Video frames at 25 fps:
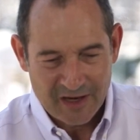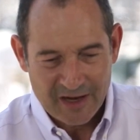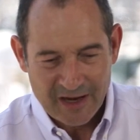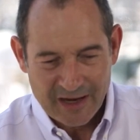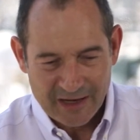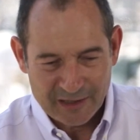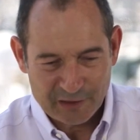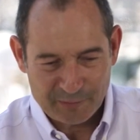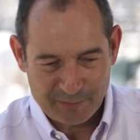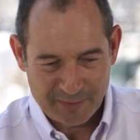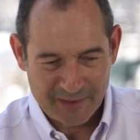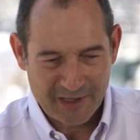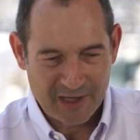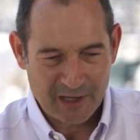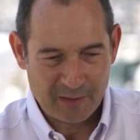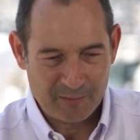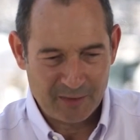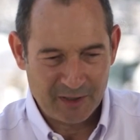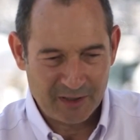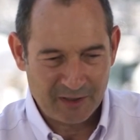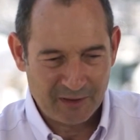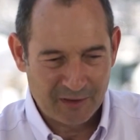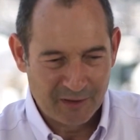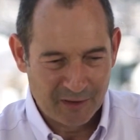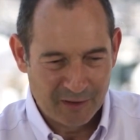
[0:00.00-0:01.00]
it's
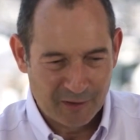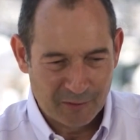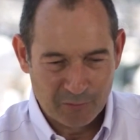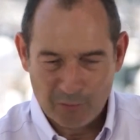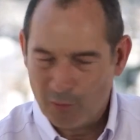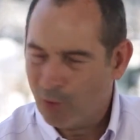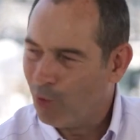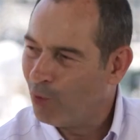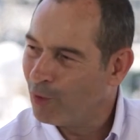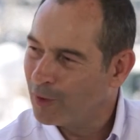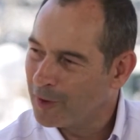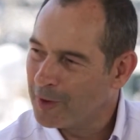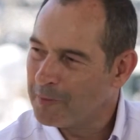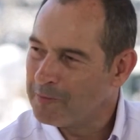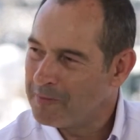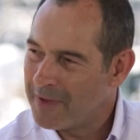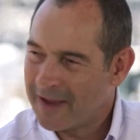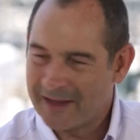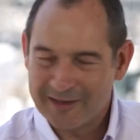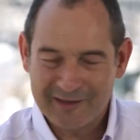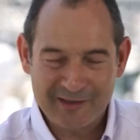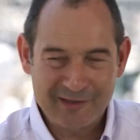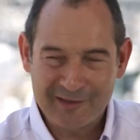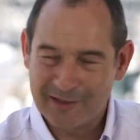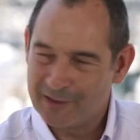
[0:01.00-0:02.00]
becoming more
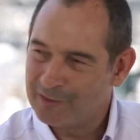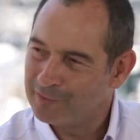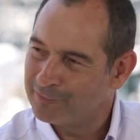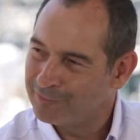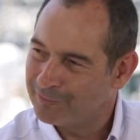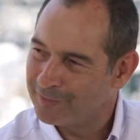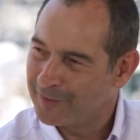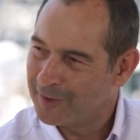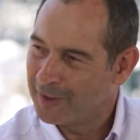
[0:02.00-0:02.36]
competitive